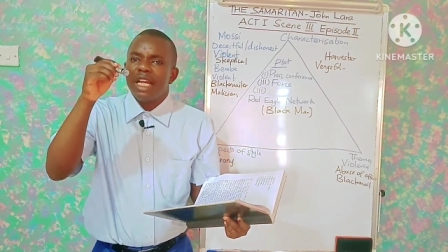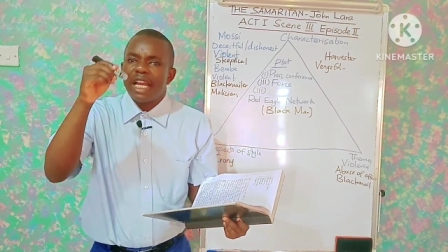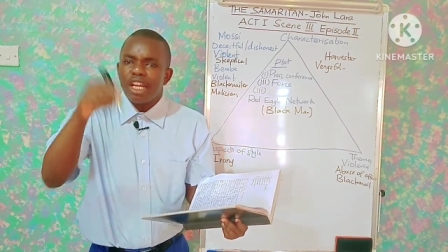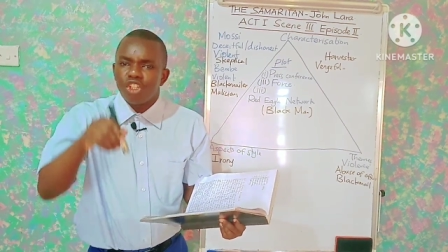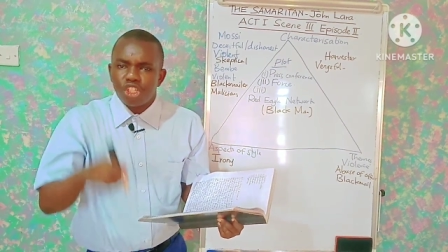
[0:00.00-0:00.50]

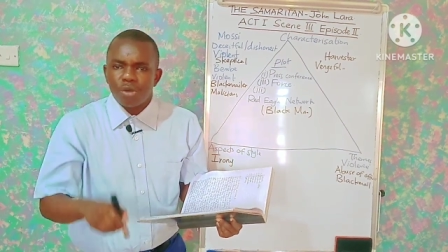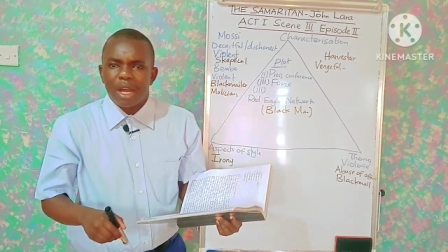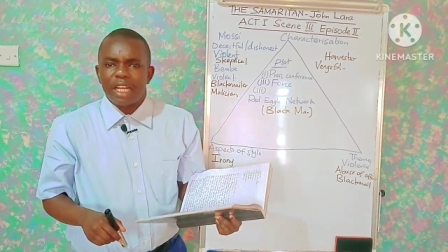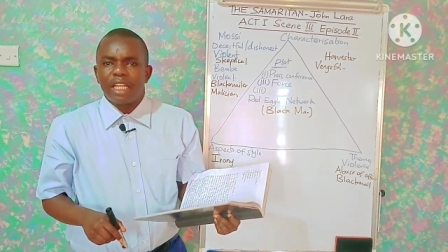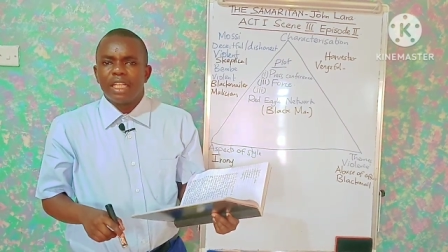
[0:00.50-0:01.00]

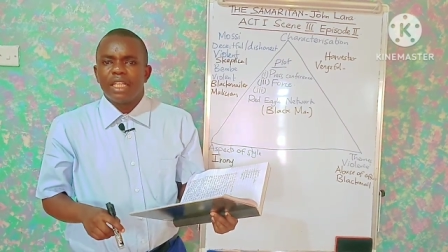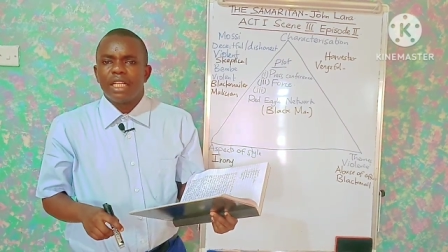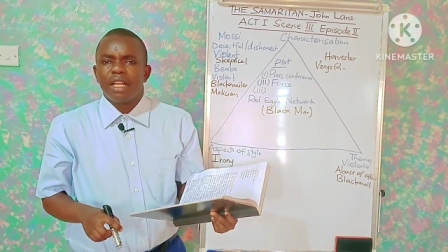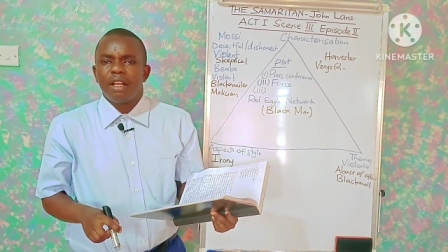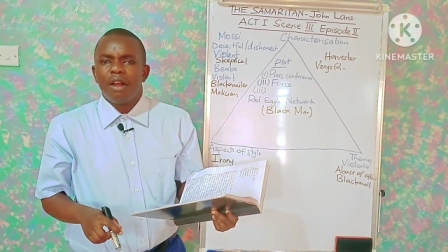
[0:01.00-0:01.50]
ensuring
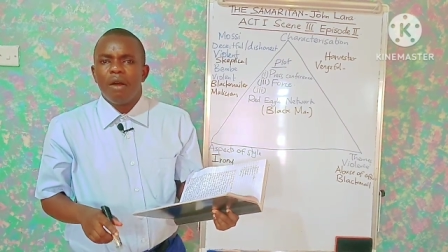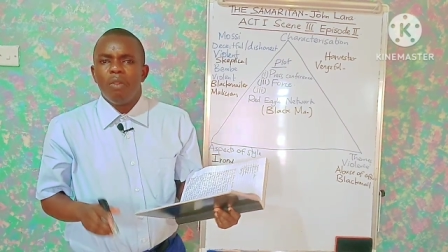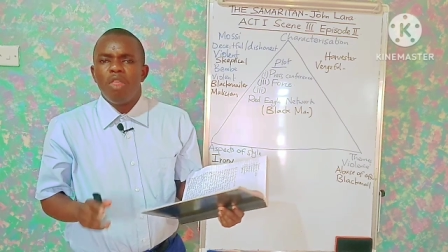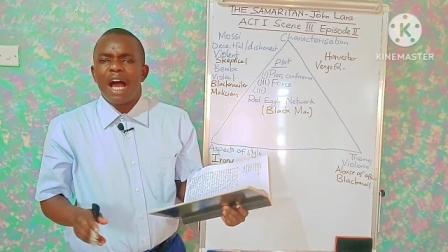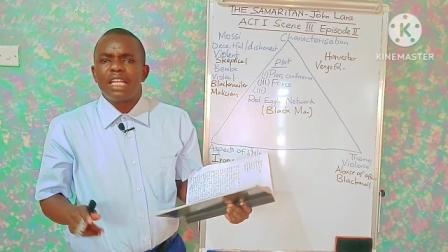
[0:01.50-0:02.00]

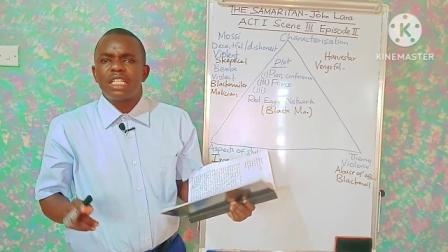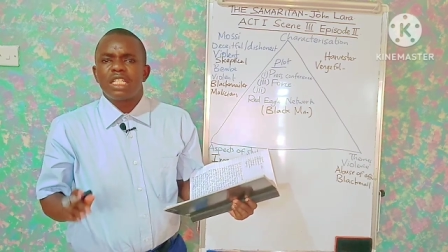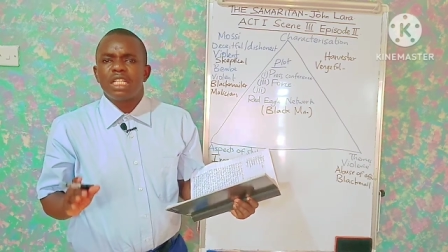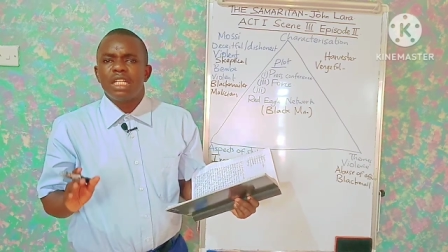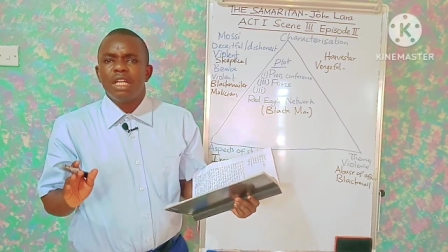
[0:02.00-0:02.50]
that
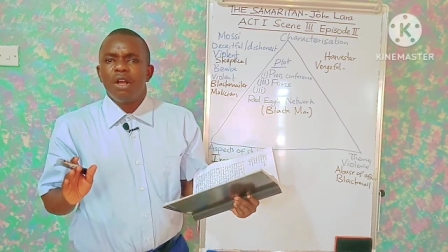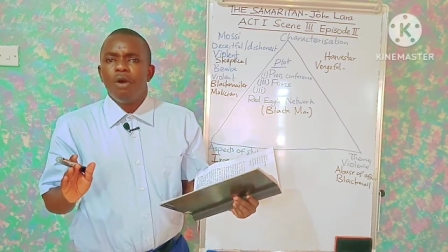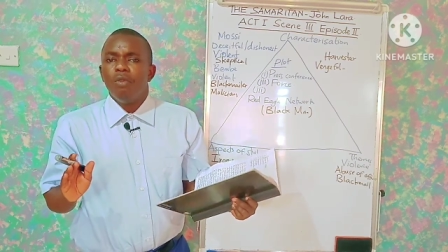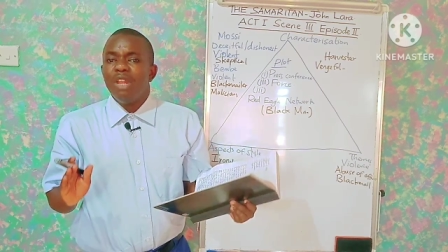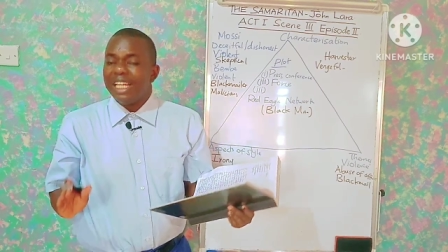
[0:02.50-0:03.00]

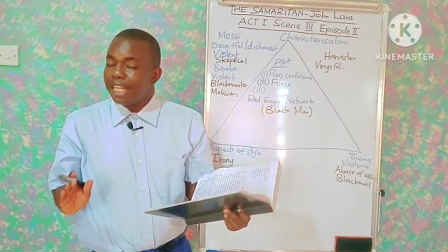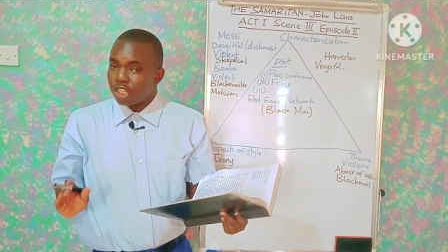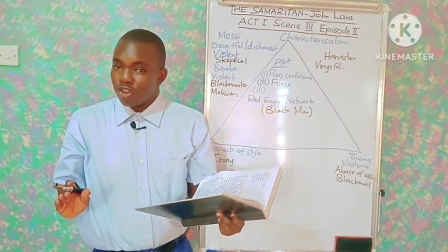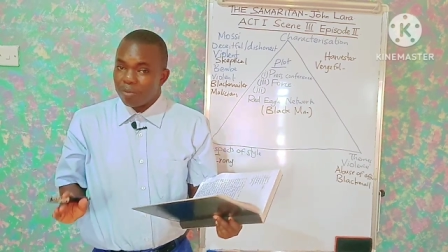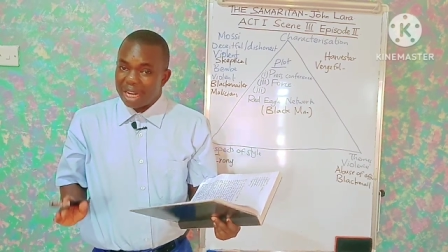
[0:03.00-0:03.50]
the
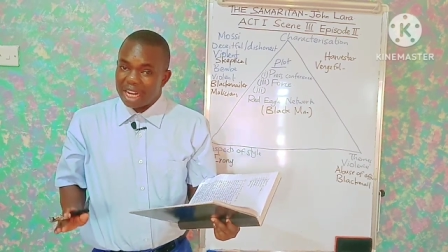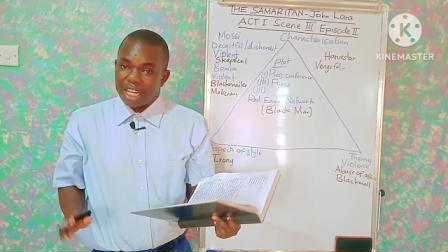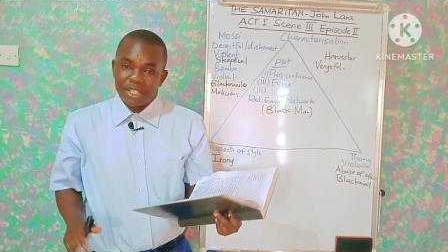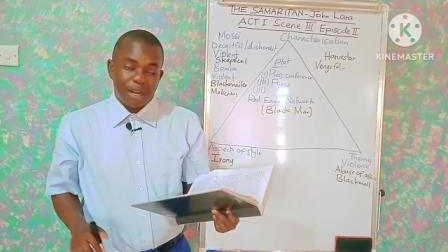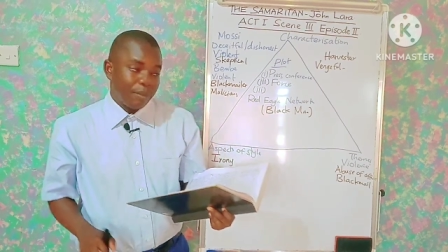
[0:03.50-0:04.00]
leaders of
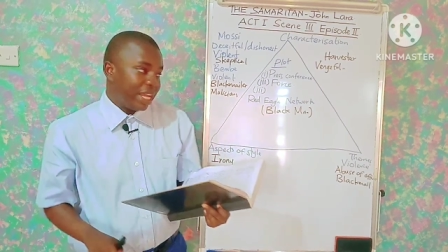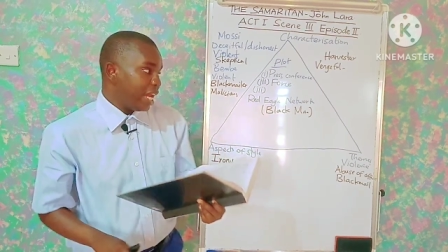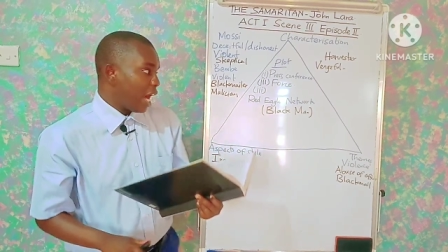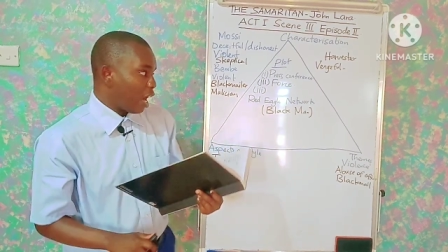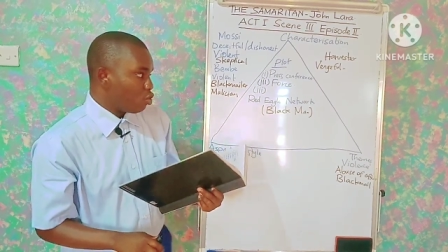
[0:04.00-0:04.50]
Maracas are
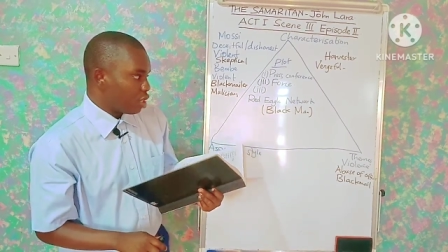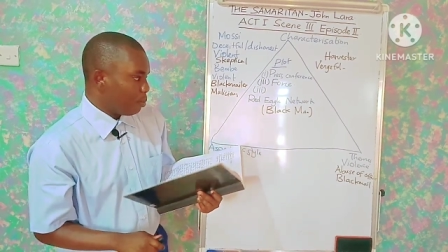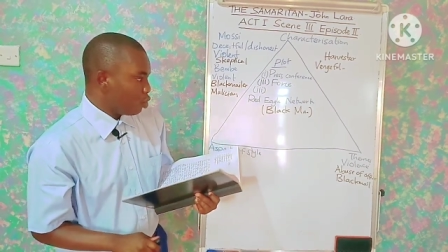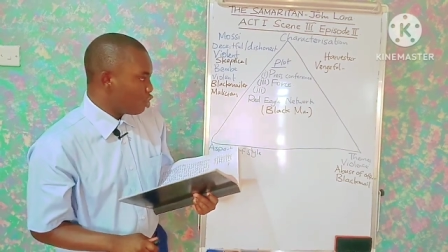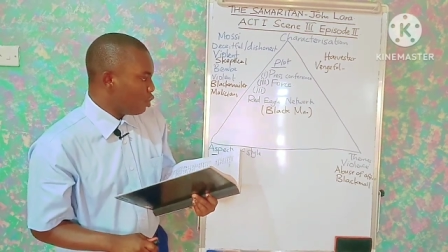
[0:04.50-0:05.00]
made
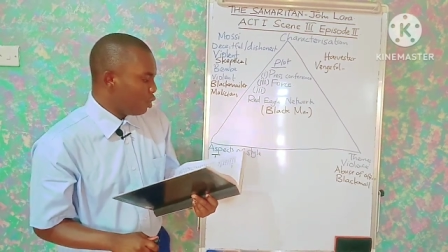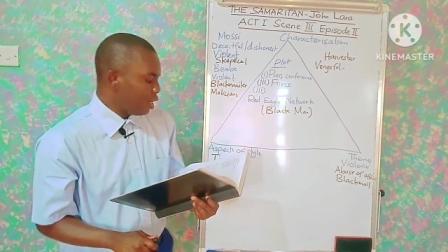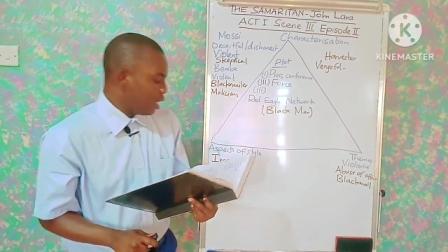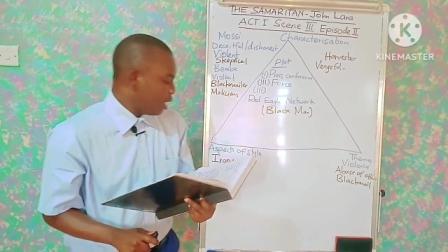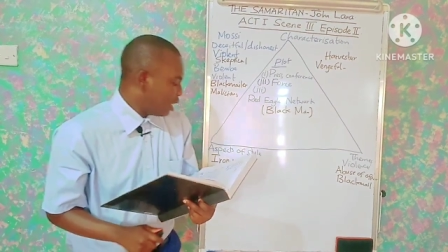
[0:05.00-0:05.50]
accountable. So
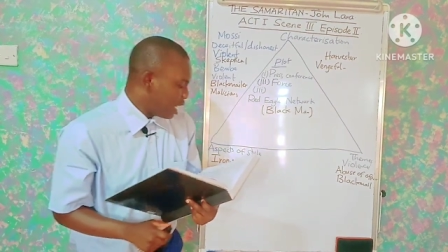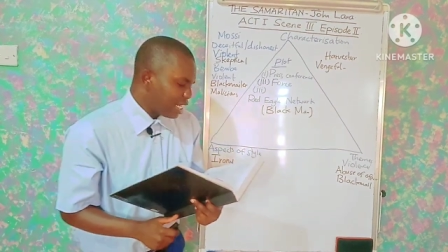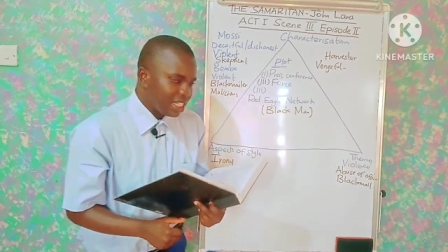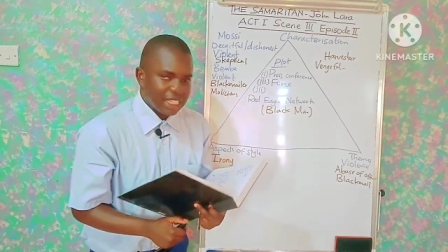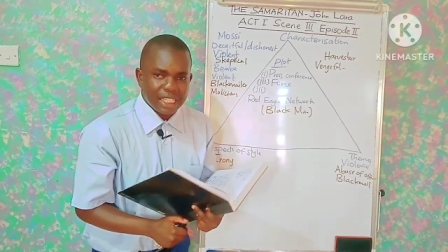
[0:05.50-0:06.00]
that
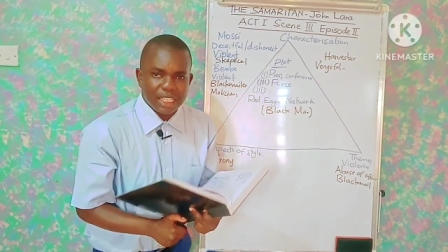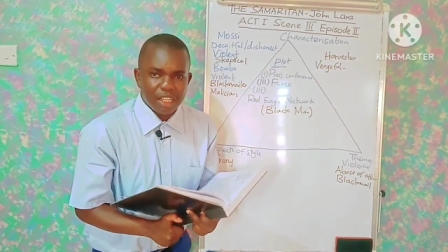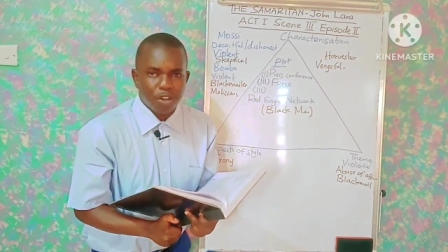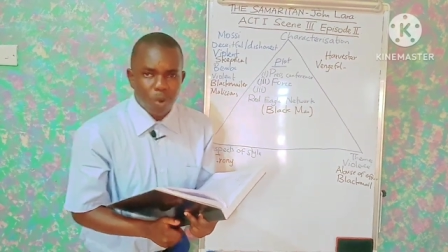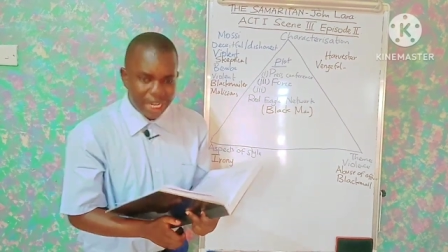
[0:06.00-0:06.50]
is
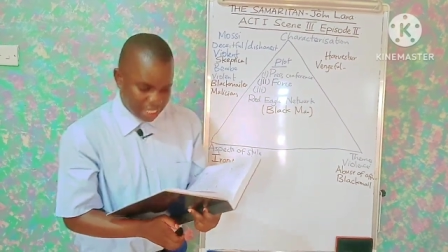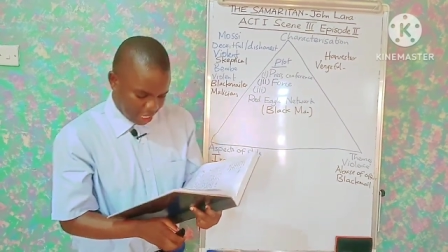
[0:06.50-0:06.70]
quite